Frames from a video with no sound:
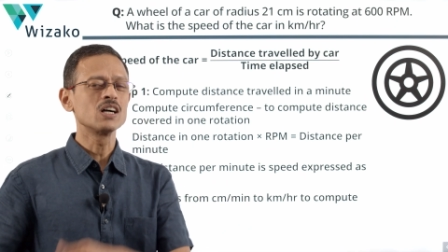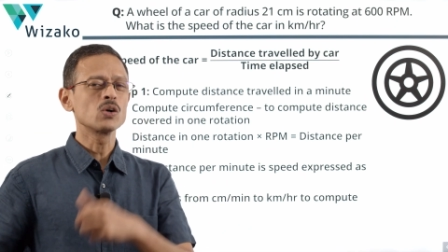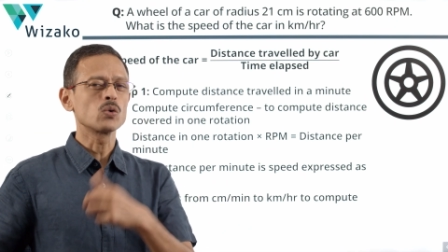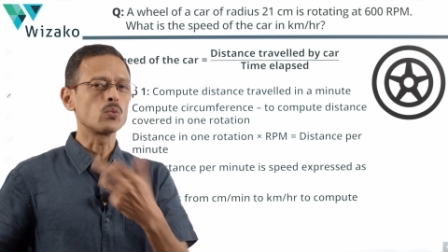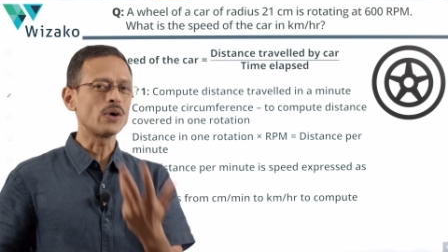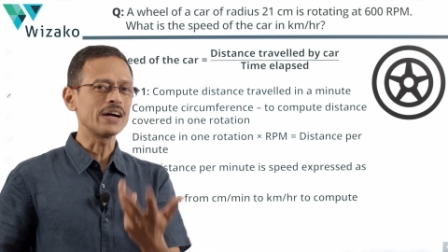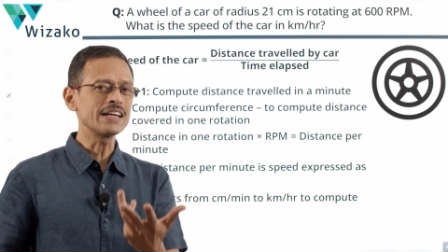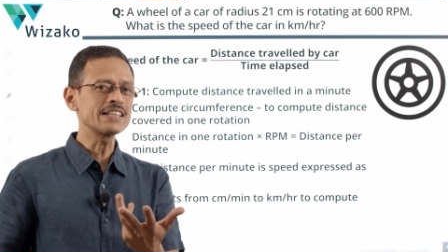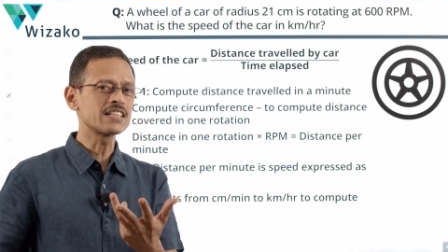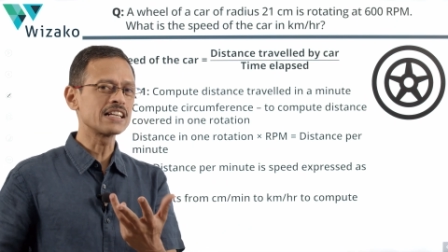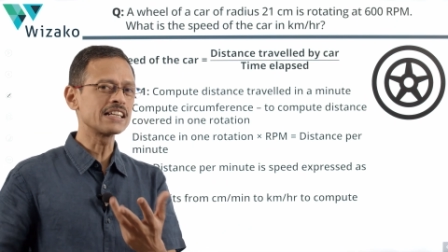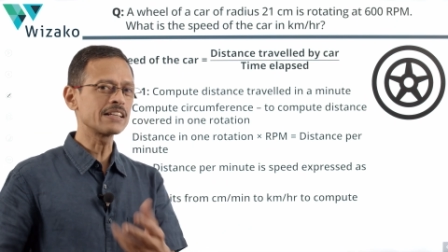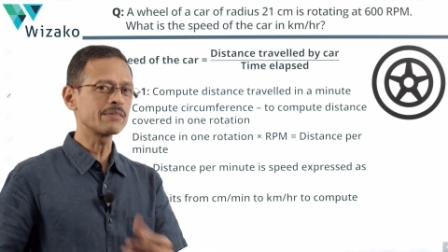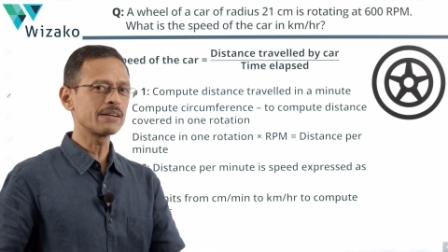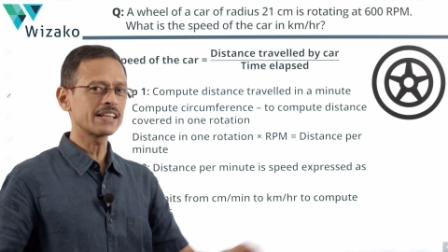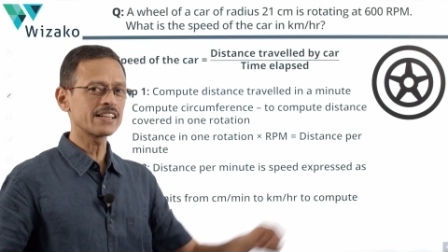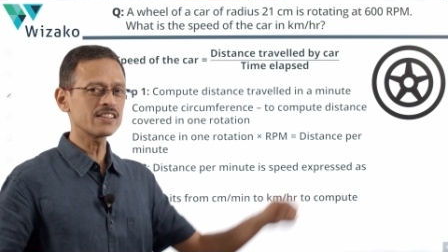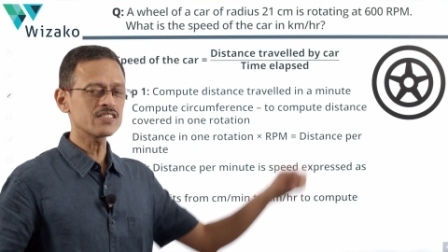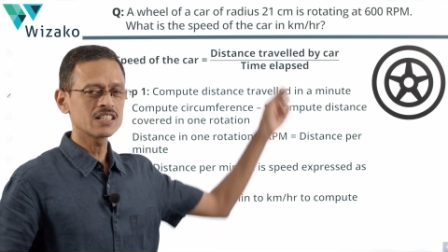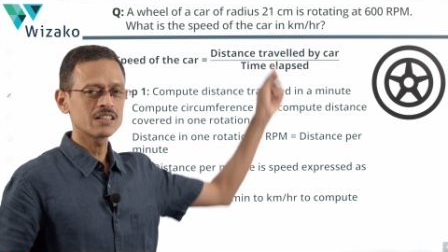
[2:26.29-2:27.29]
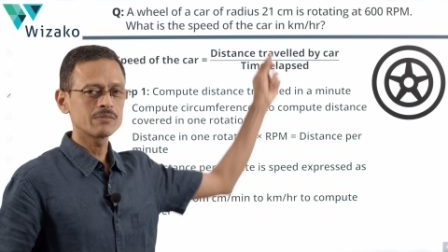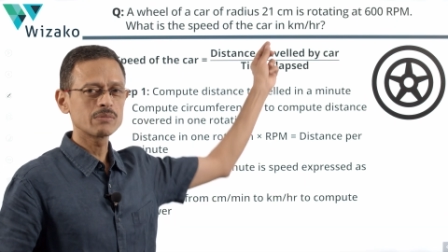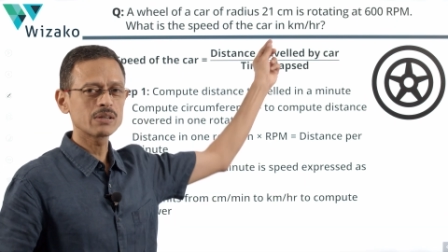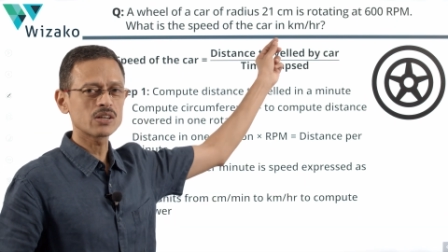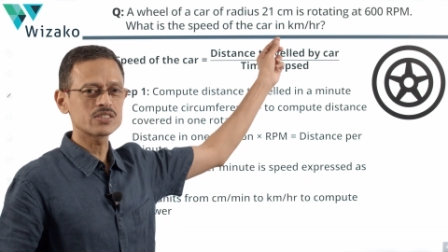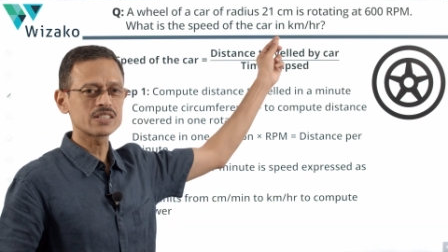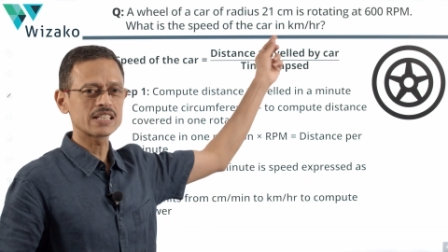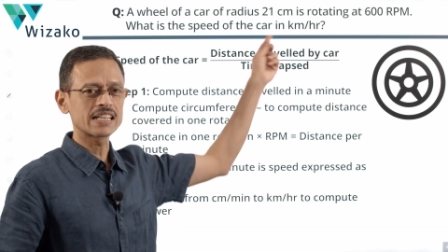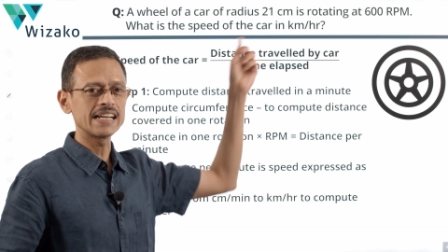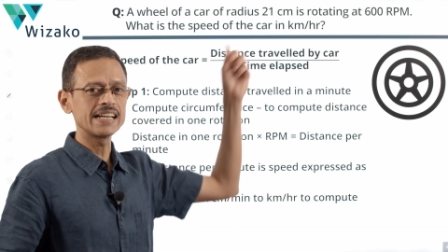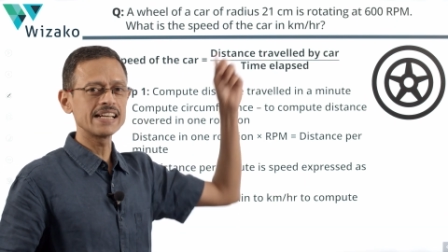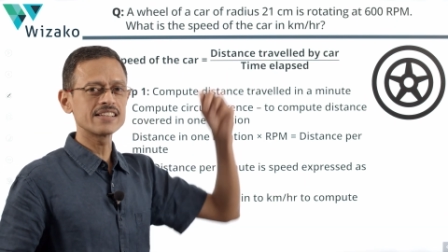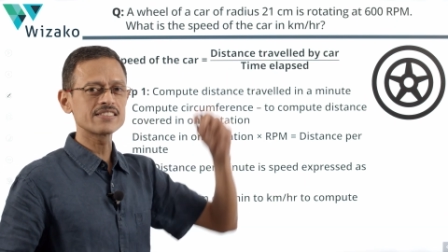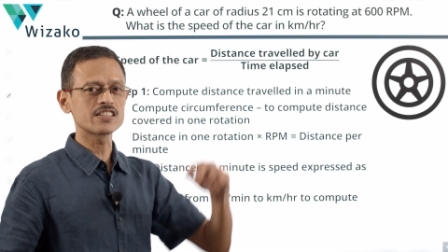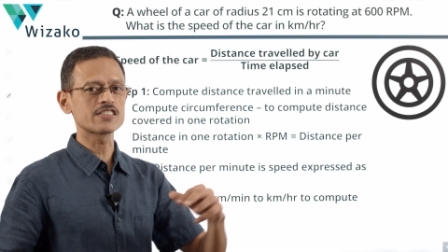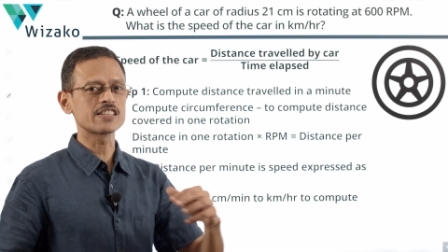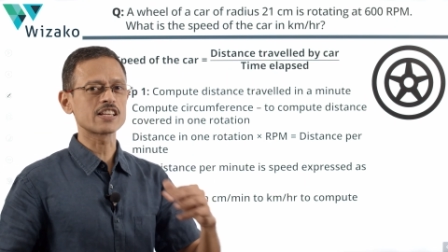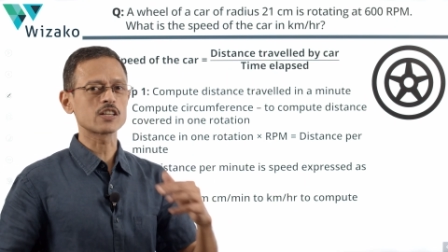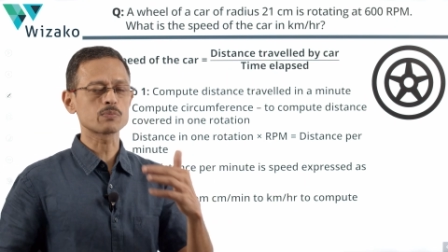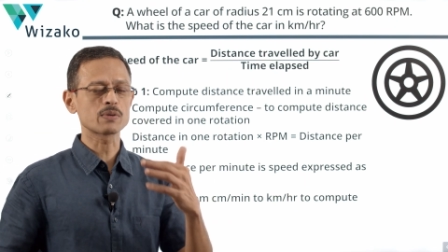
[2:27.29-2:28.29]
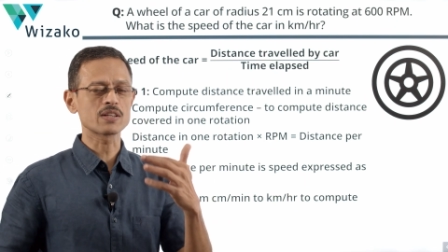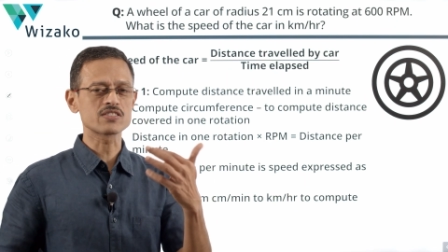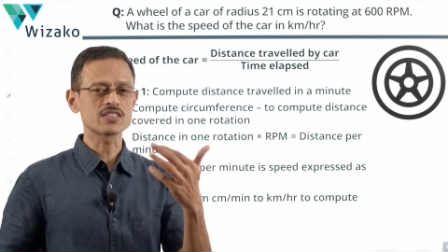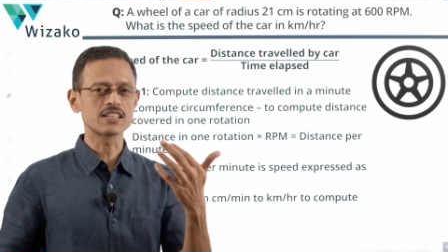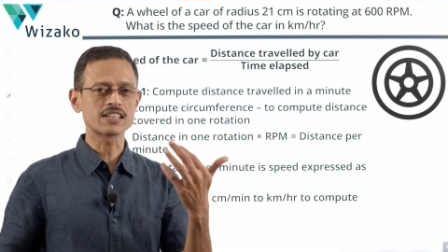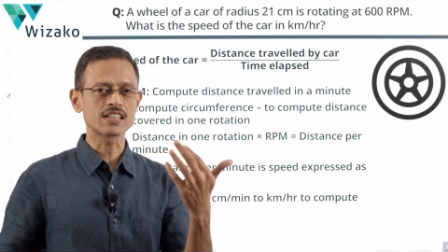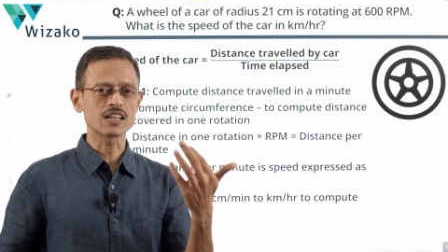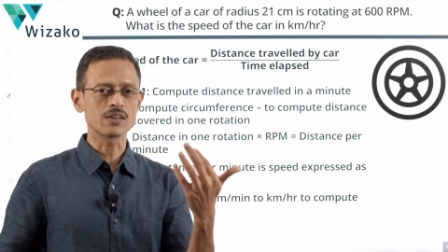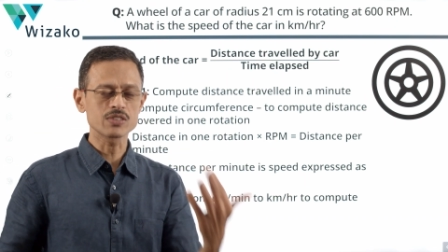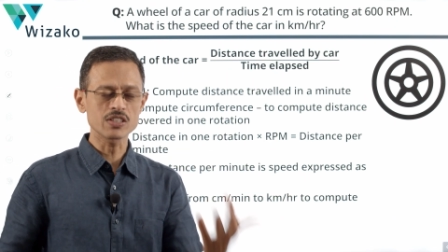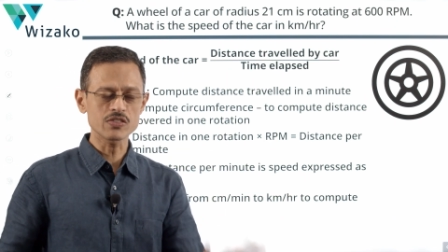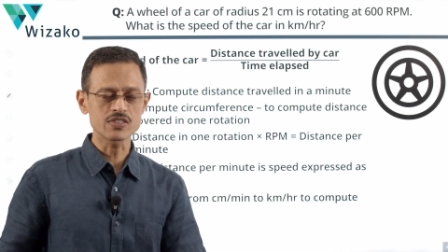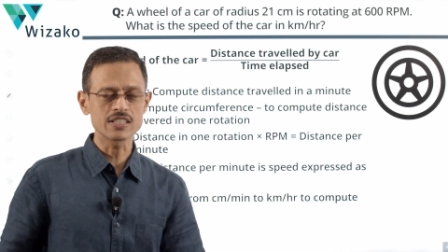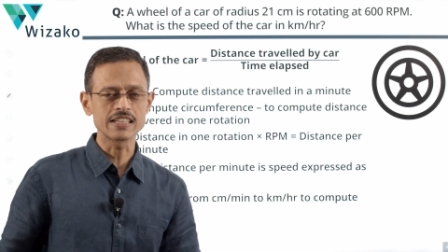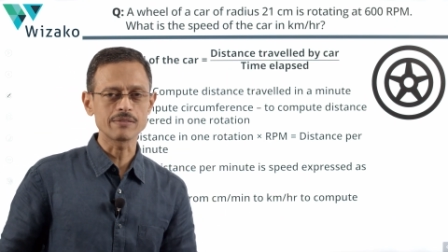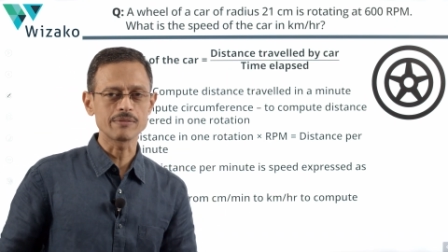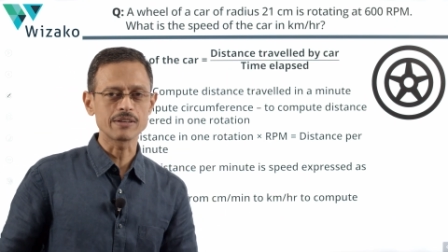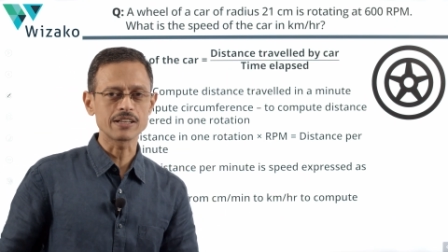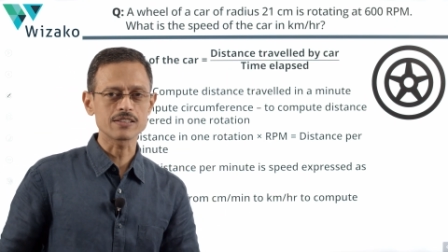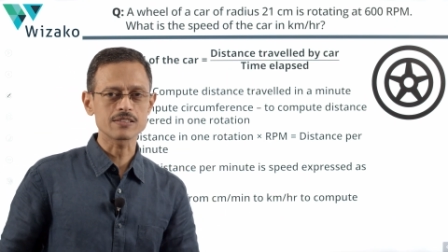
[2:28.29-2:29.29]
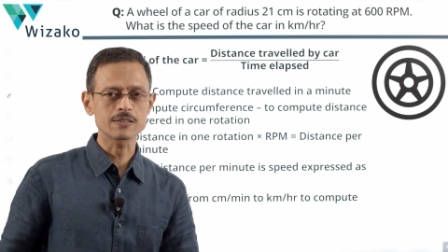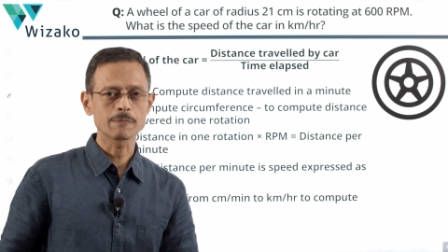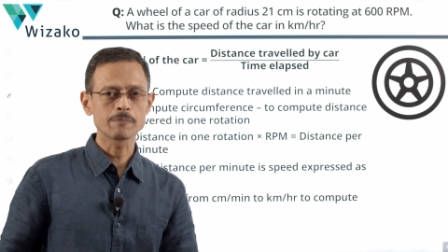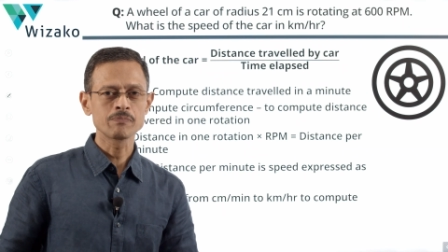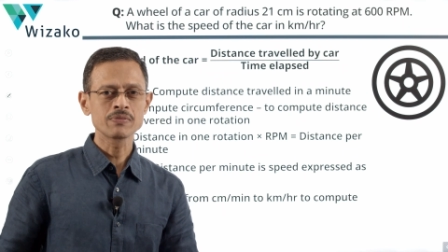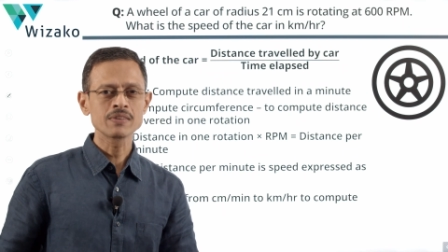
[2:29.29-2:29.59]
Why centimeters? Because the radius is expressed in terms of centimeters.